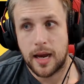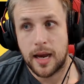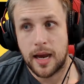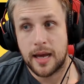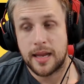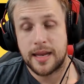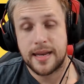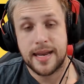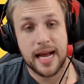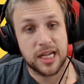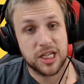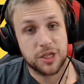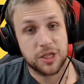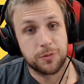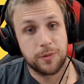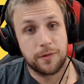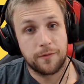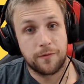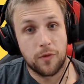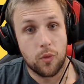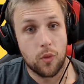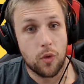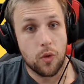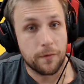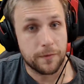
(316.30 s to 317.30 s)
an announcement
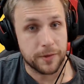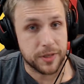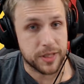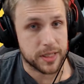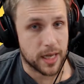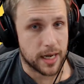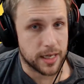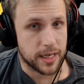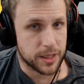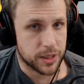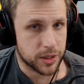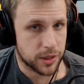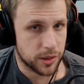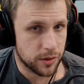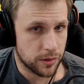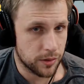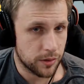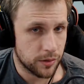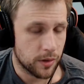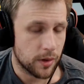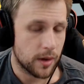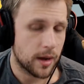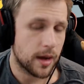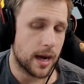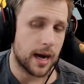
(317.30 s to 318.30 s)
for Wolfenstein
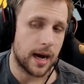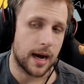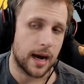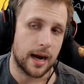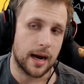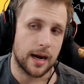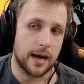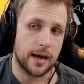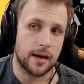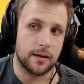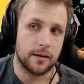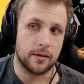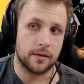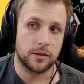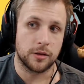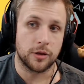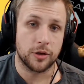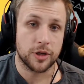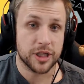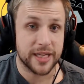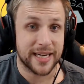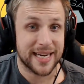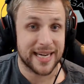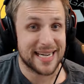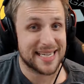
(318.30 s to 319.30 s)
2.
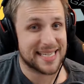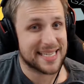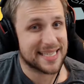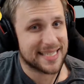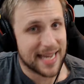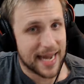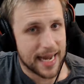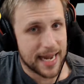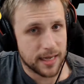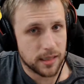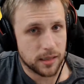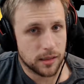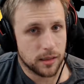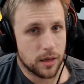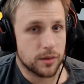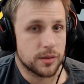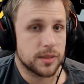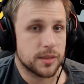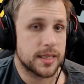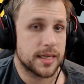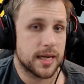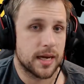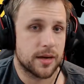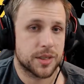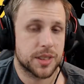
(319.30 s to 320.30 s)
Looks like a standalone
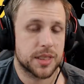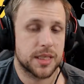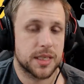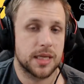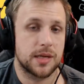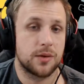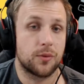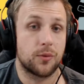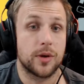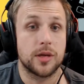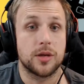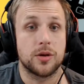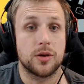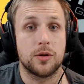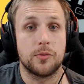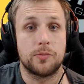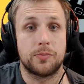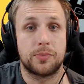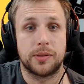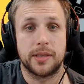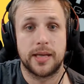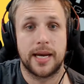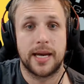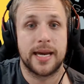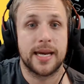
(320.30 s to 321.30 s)
DLC where you
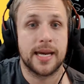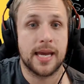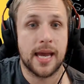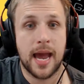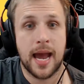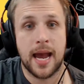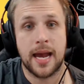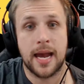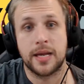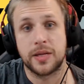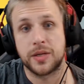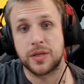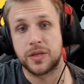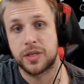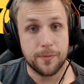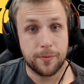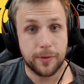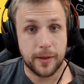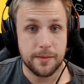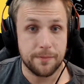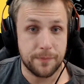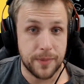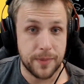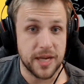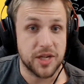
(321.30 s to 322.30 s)
play
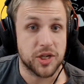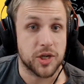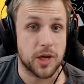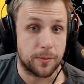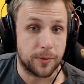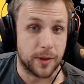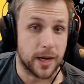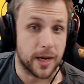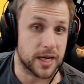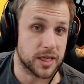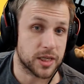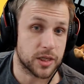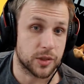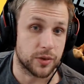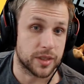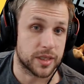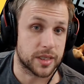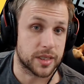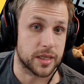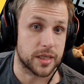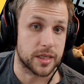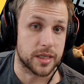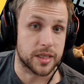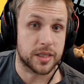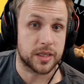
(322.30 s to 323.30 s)
BJ
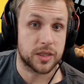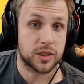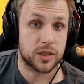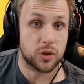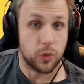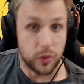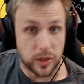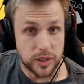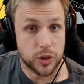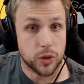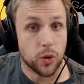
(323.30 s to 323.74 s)
Blazkowicz's twin